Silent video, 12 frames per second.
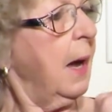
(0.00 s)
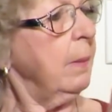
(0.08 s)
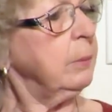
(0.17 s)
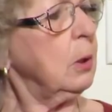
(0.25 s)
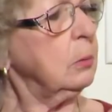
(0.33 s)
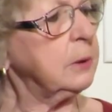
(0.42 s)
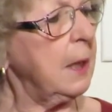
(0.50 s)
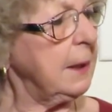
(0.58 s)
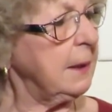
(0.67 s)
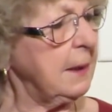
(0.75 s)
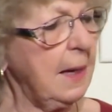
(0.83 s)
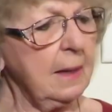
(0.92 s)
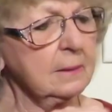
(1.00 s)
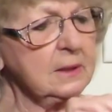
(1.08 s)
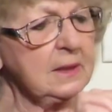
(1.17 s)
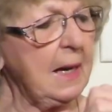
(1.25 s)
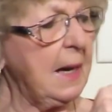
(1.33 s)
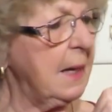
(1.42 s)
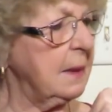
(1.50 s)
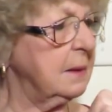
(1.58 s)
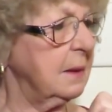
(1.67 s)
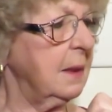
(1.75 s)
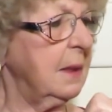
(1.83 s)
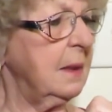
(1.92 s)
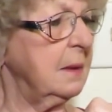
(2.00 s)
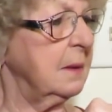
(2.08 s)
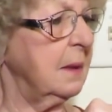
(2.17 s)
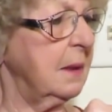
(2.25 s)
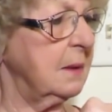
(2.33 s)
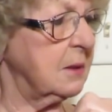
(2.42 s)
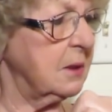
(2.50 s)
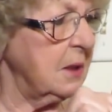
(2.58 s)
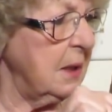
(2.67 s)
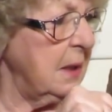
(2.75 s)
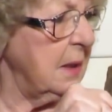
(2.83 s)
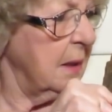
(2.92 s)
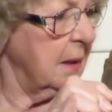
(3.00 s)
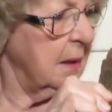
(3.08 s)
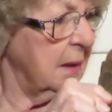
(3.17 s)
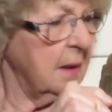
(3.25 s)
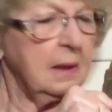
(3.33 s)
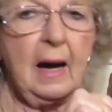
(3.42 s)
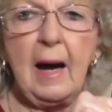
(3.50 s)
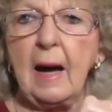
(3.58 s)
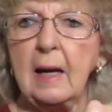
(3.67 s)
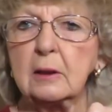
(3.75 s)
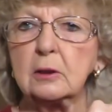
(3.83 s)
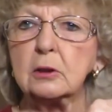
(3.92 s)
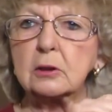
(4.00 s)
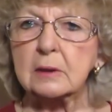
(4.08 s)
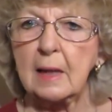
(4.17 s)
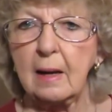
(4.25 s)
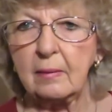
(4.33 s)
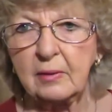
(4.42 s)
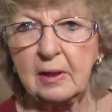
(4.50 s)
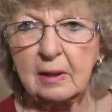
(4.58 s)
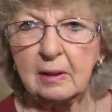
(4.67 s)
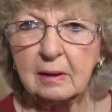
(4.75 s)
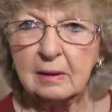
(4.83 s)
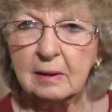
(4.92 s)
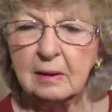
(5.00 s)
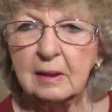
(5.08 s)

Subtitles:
I'm going to take it outside and see how it looks out there.